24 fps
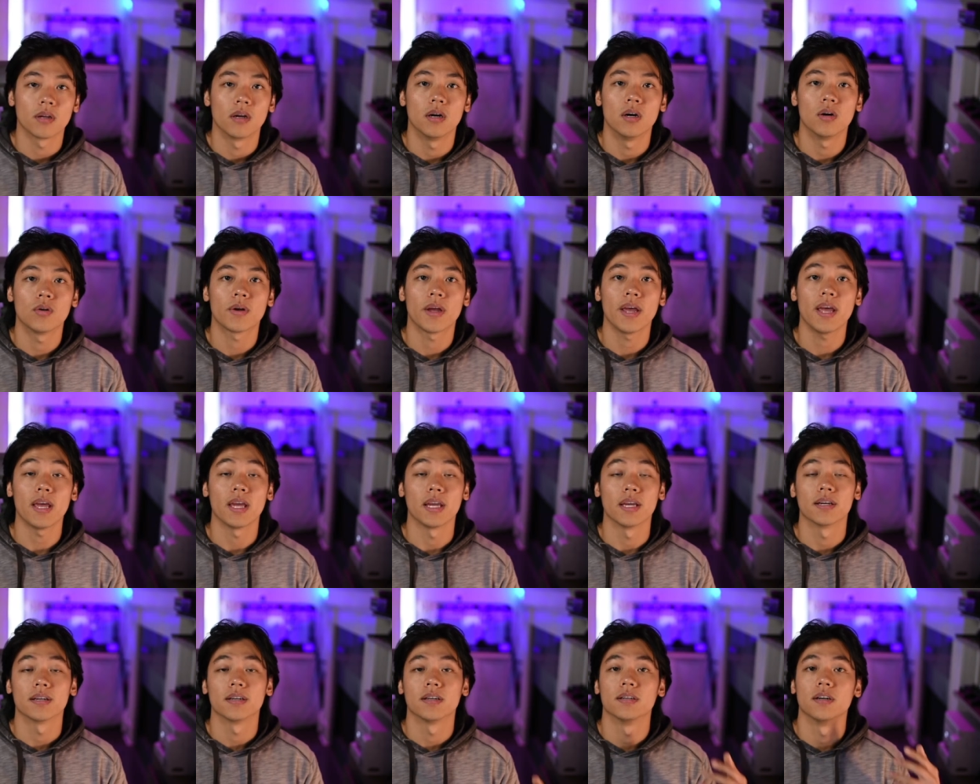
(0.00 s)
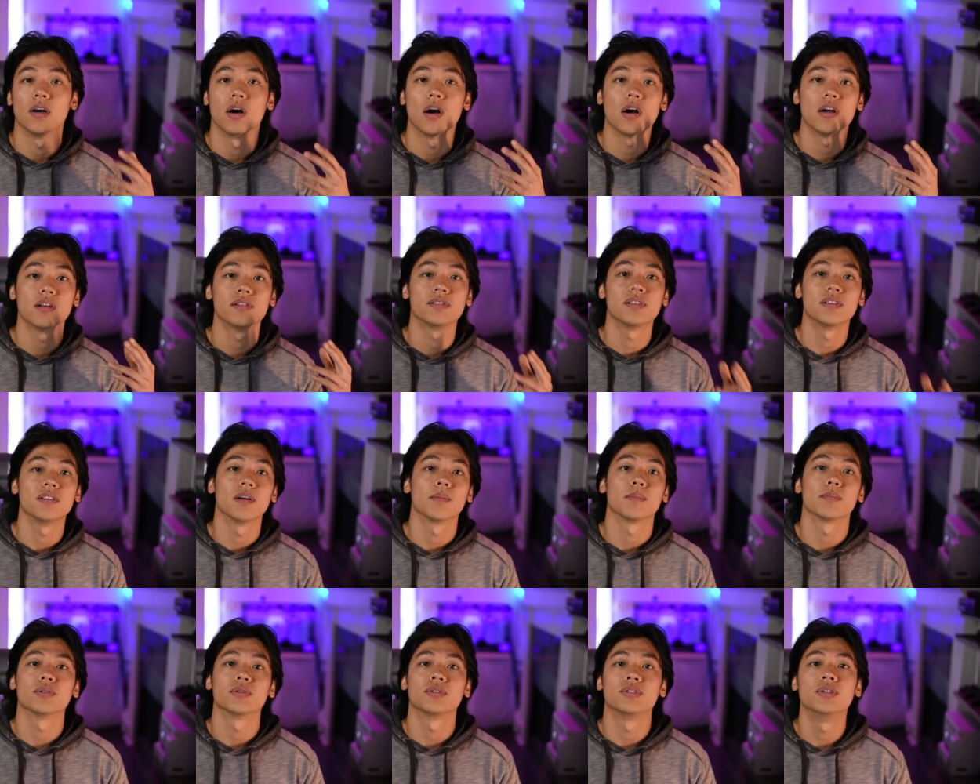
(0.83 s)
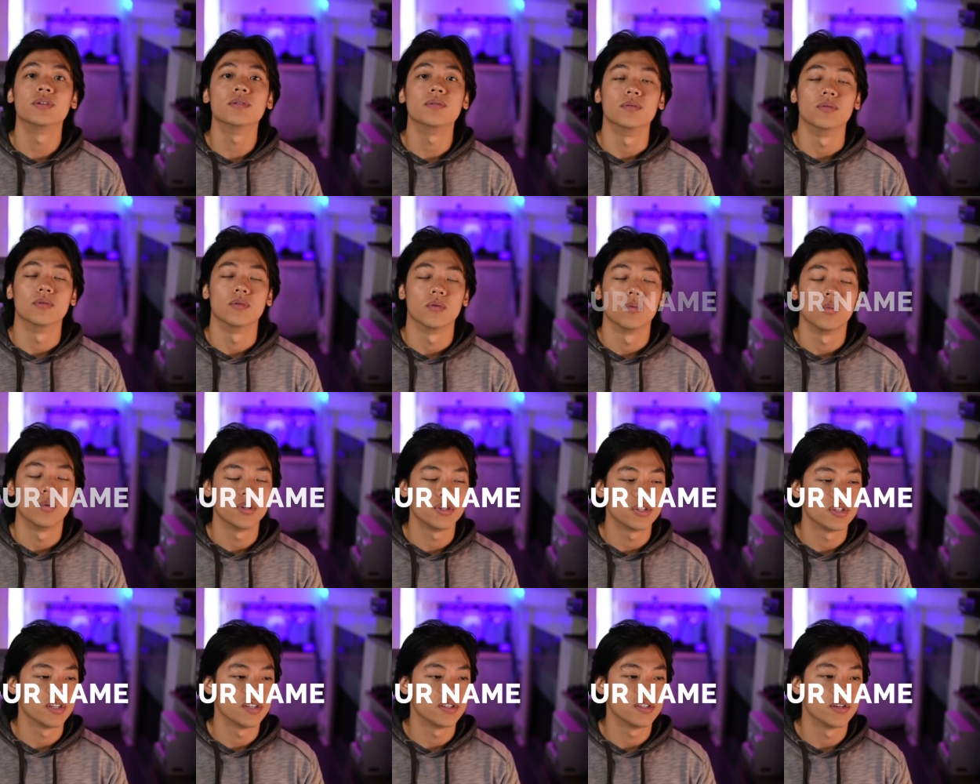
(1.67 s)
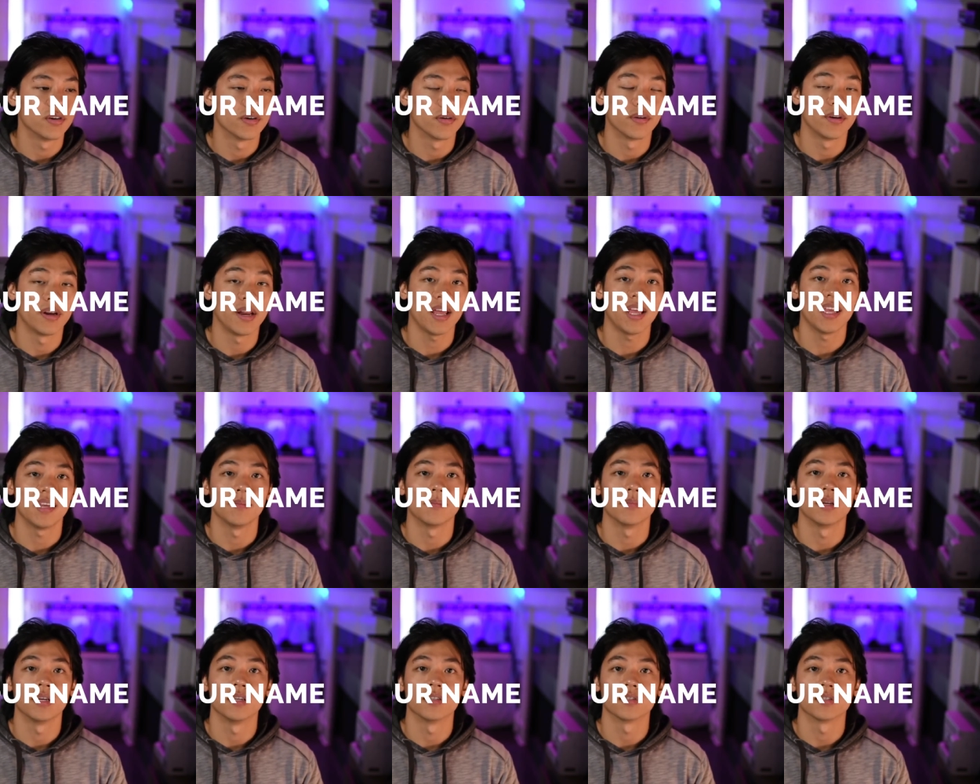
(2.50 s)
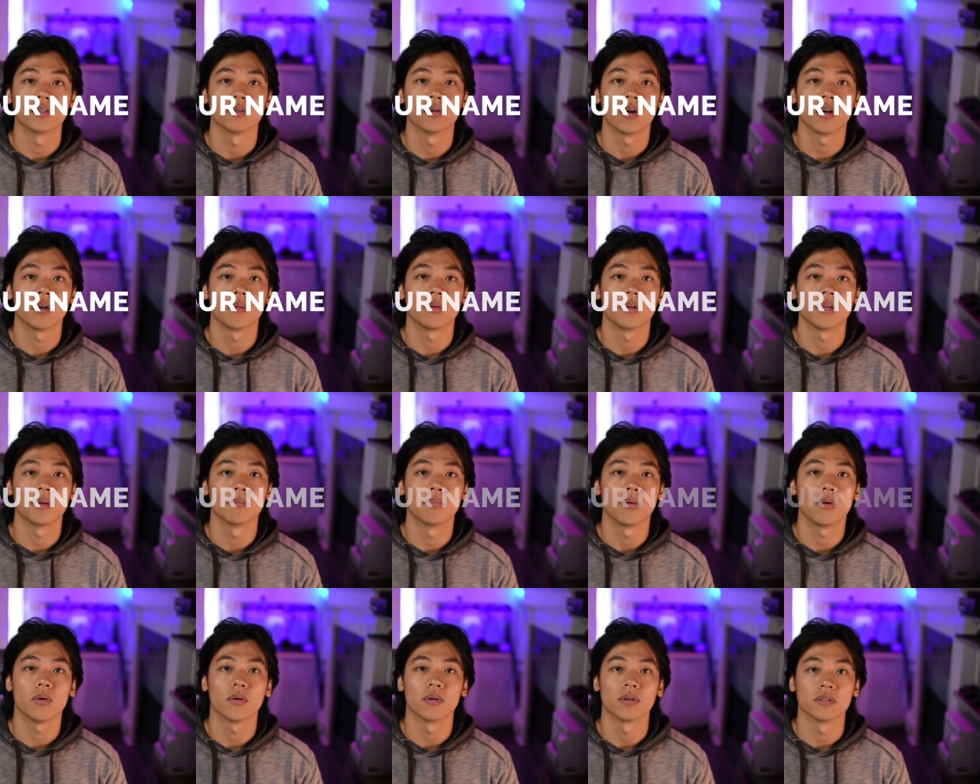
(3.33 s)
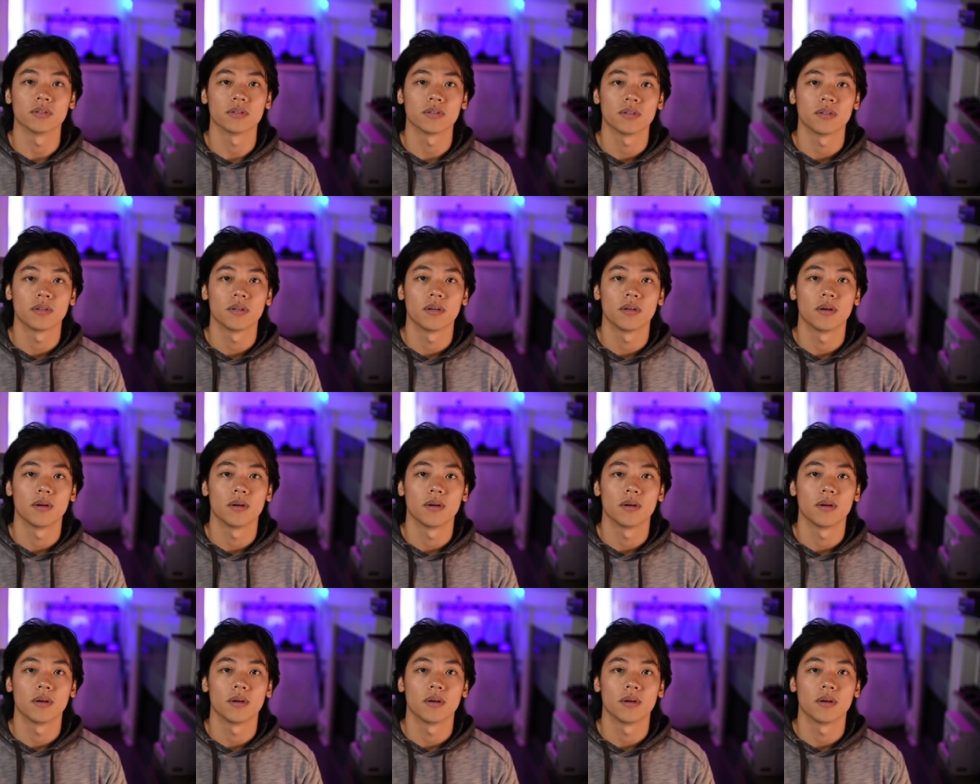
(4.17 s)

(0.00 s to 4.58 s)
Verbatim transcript: Okay, on to number two, which is your name is incredibly important.